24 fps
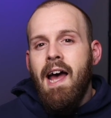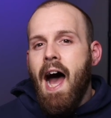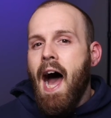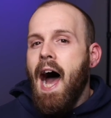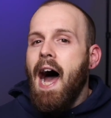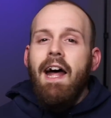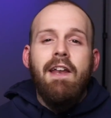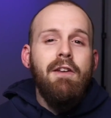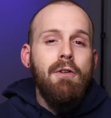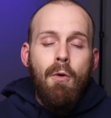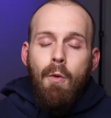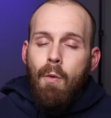
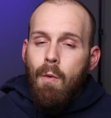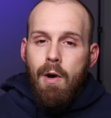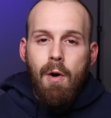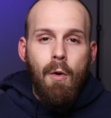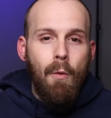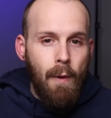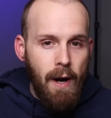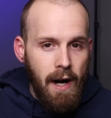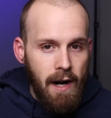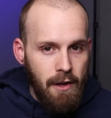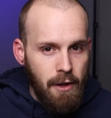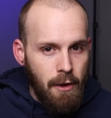I don't want to
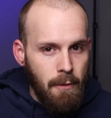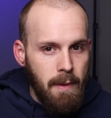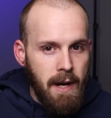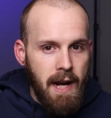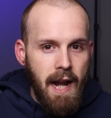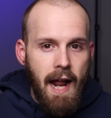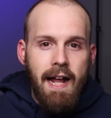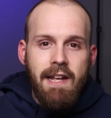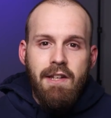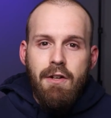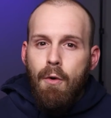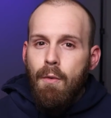wear them, and
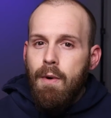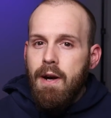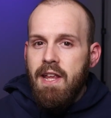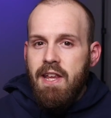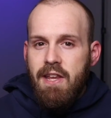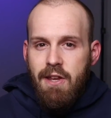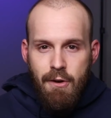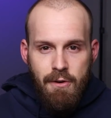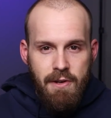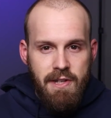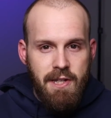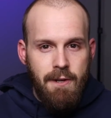I don't want to
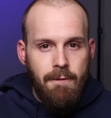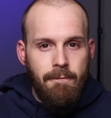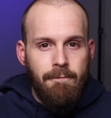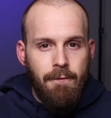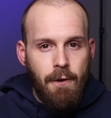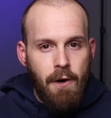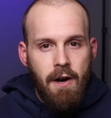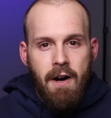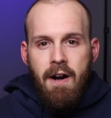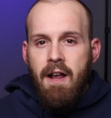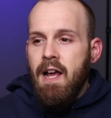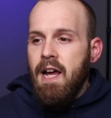use them
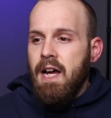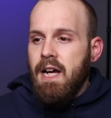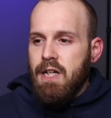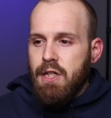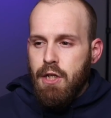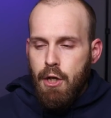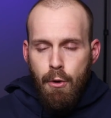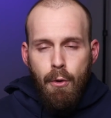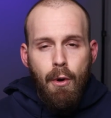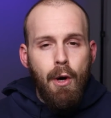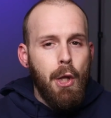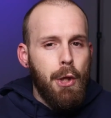for
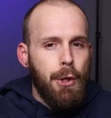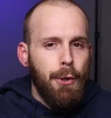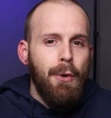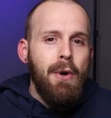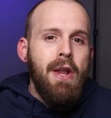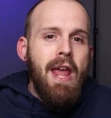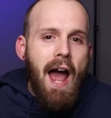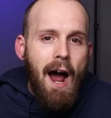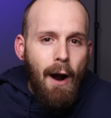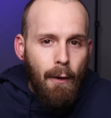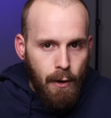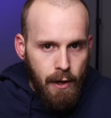2 or
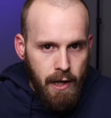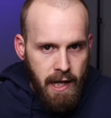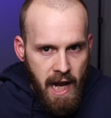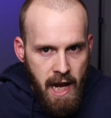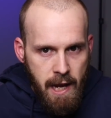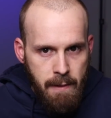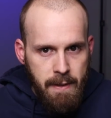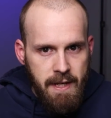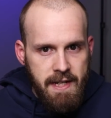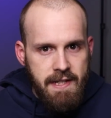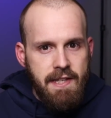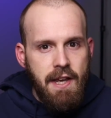3 hour
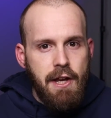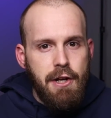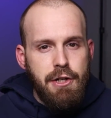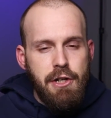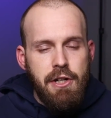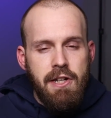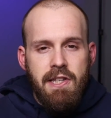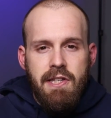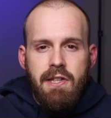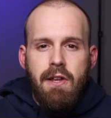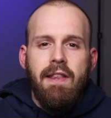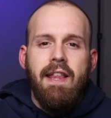gaming
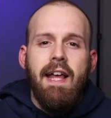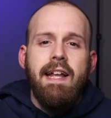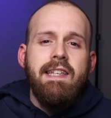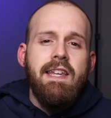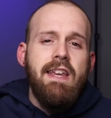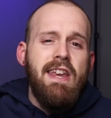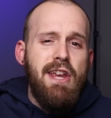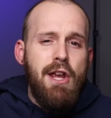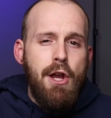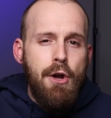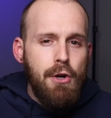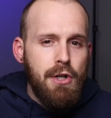sessions. So that's
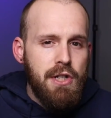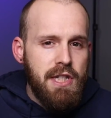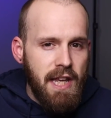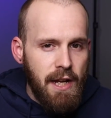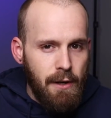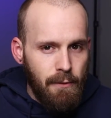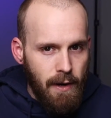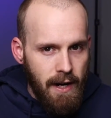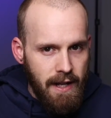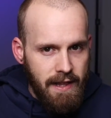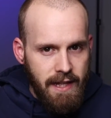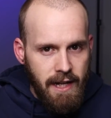a huge
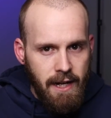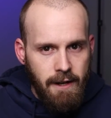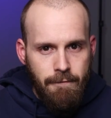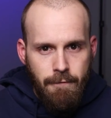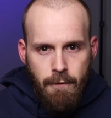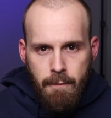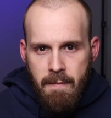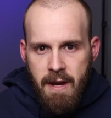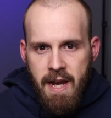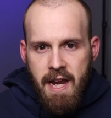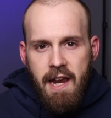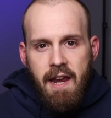thing right there
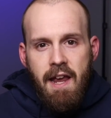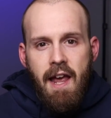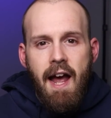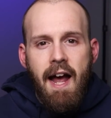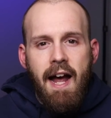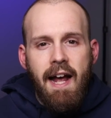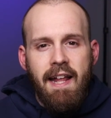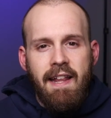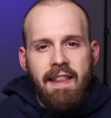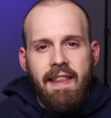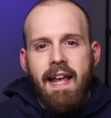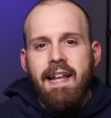for me,
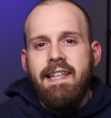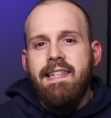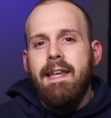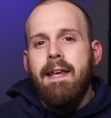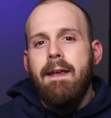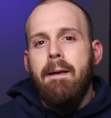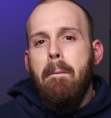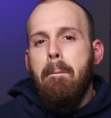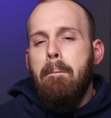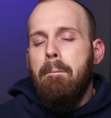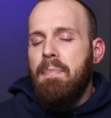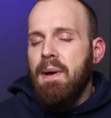and that's
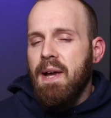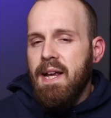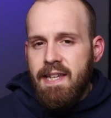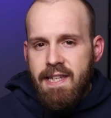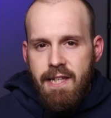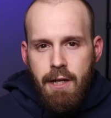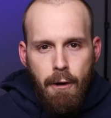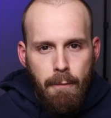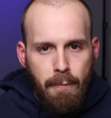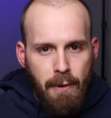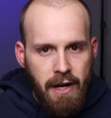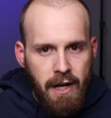a big
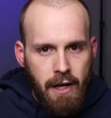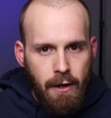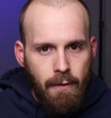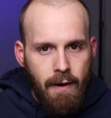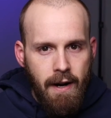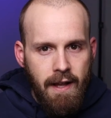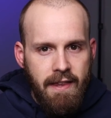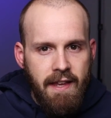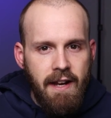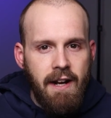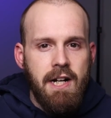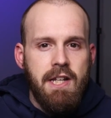deal breaker
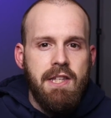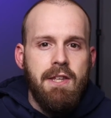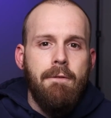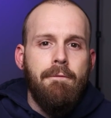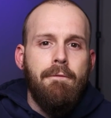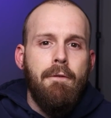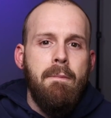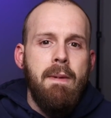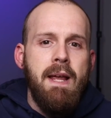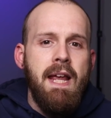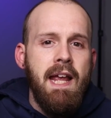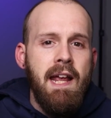right there. So
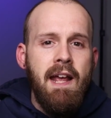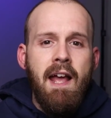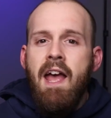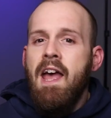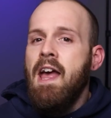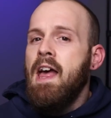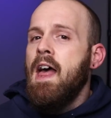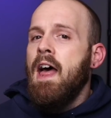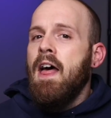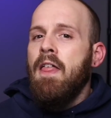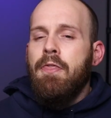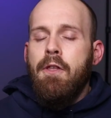for me,
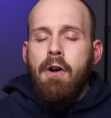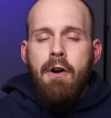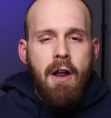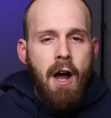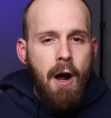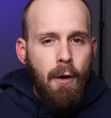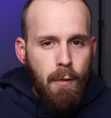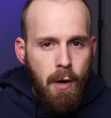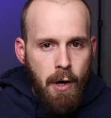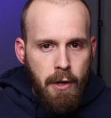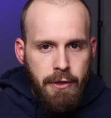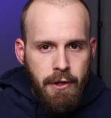they're
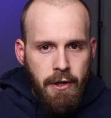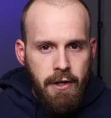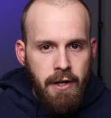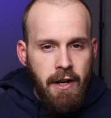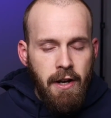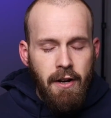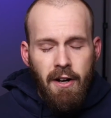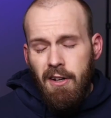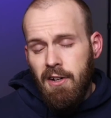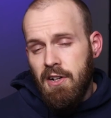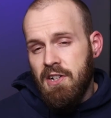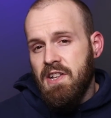not worth
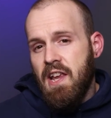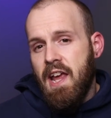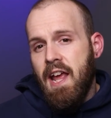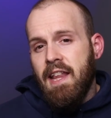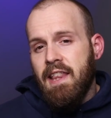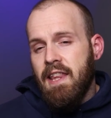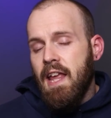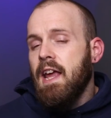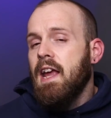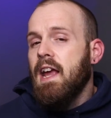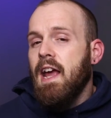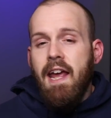$30,
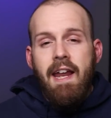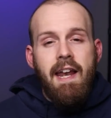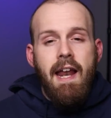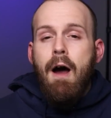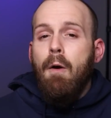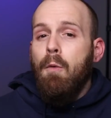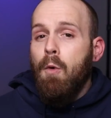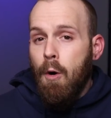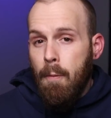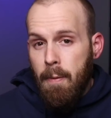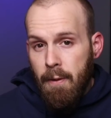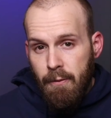and I
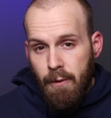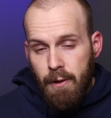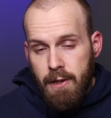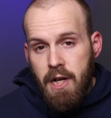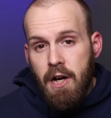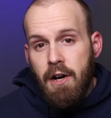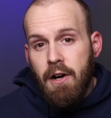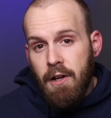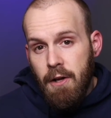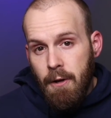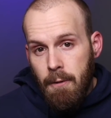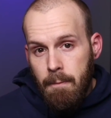will be
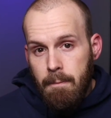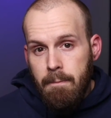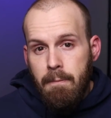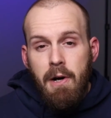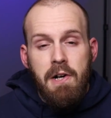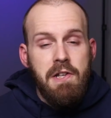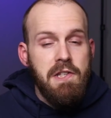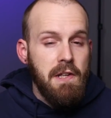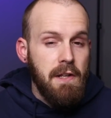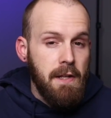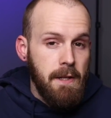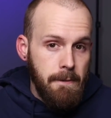returning them
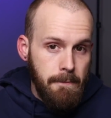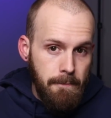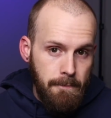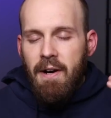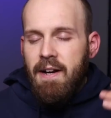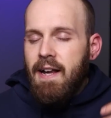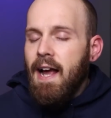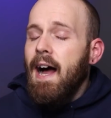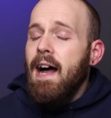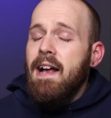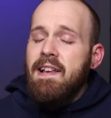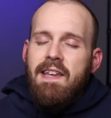personally.
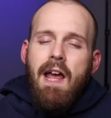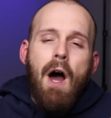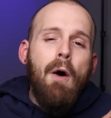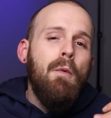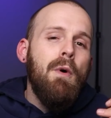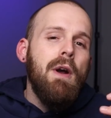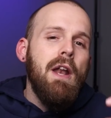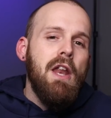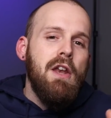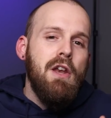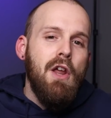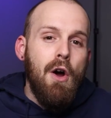But guys, I
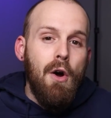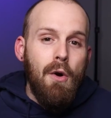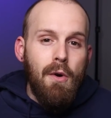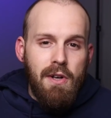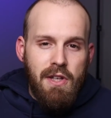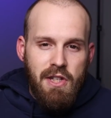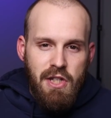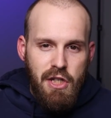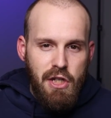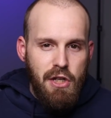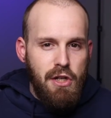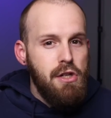want to know,
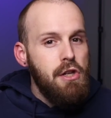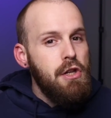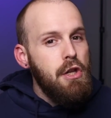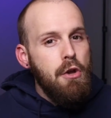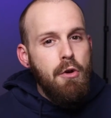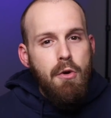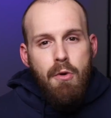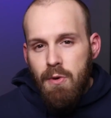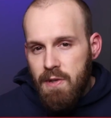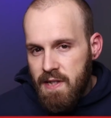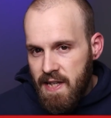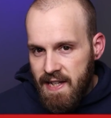do
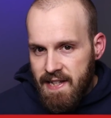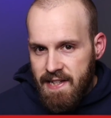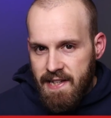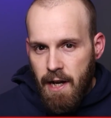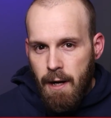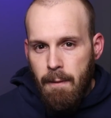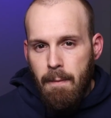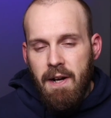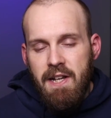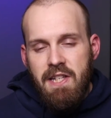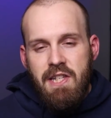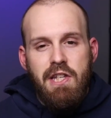you use these
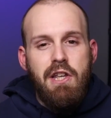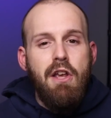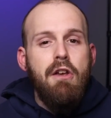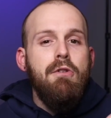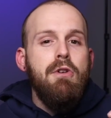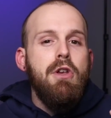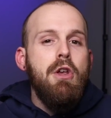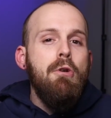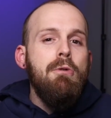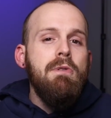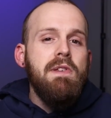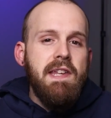earbuds? Do you
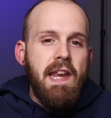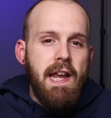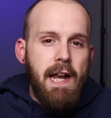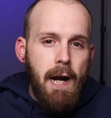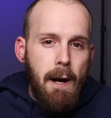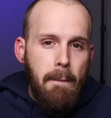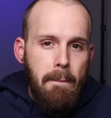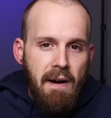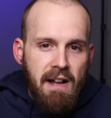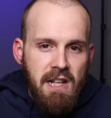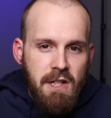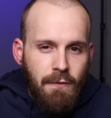use
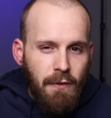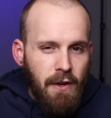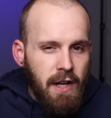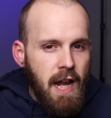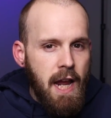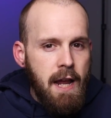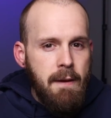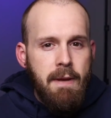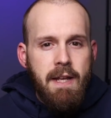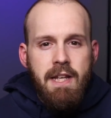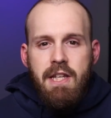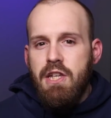earbuds for
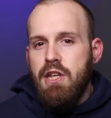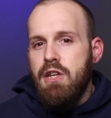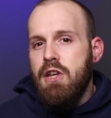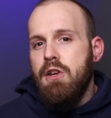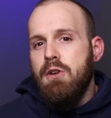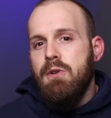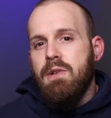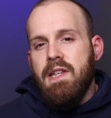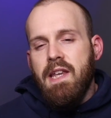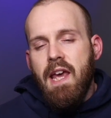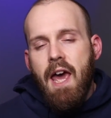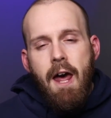gaming? Do you
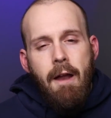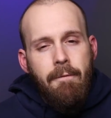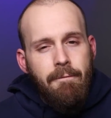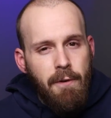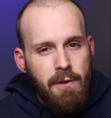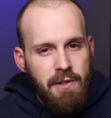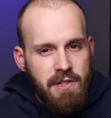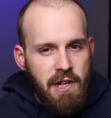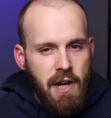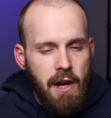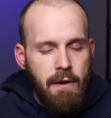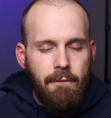use
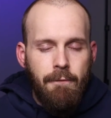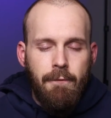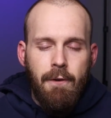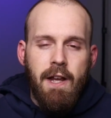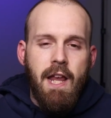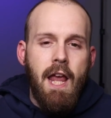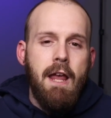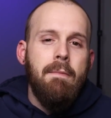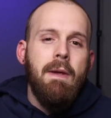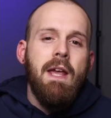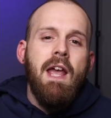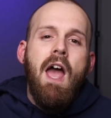headphones for
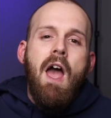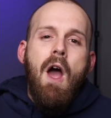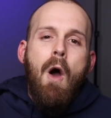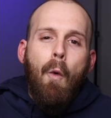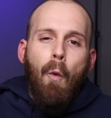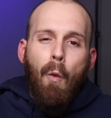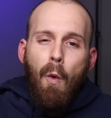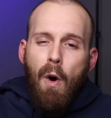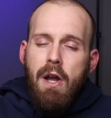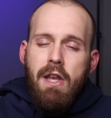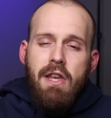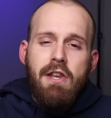gaming?
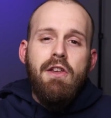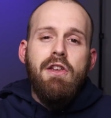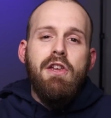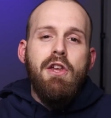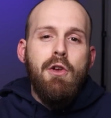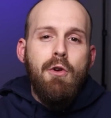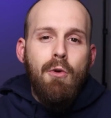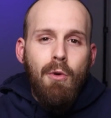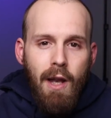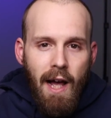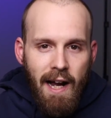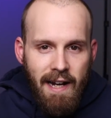What do
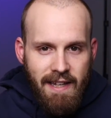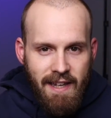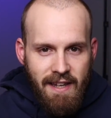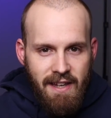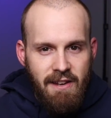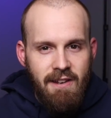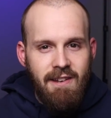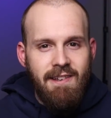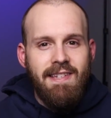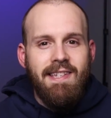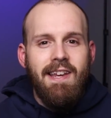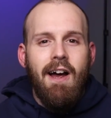you like to
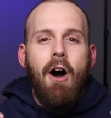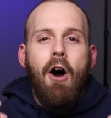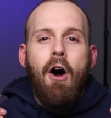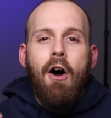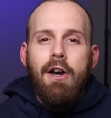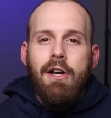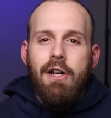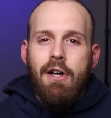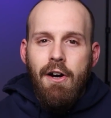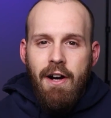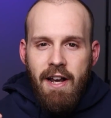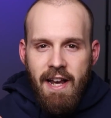use
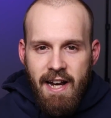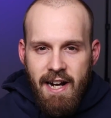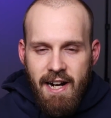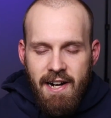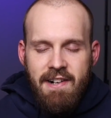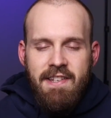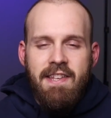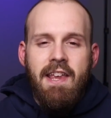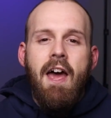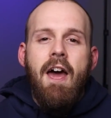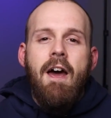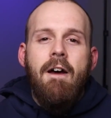on your
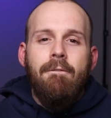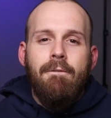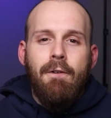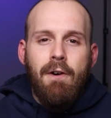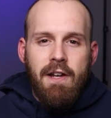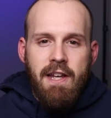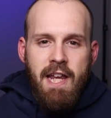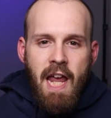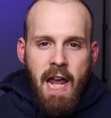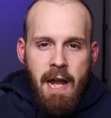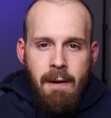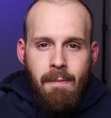ears for
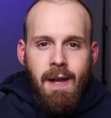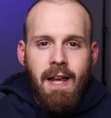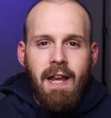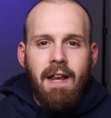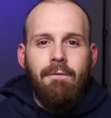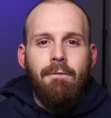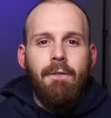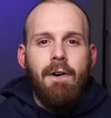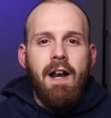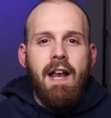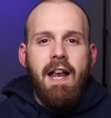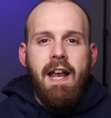gaming
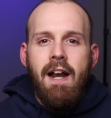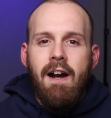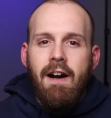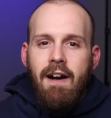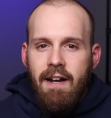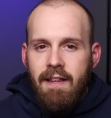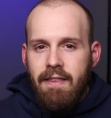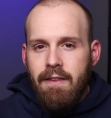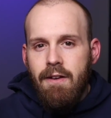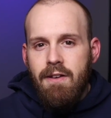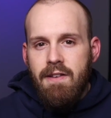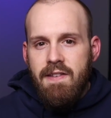and for
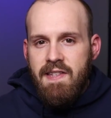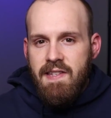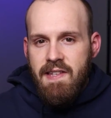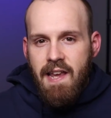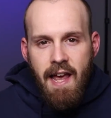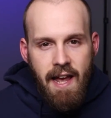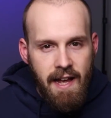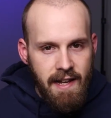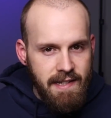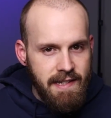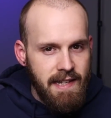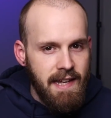hearing those
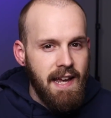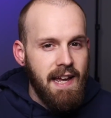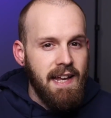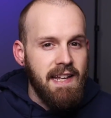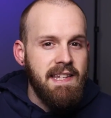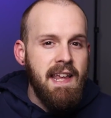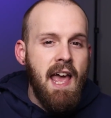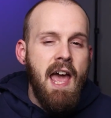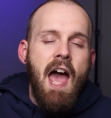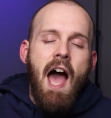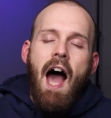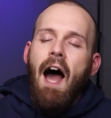sounds, guys?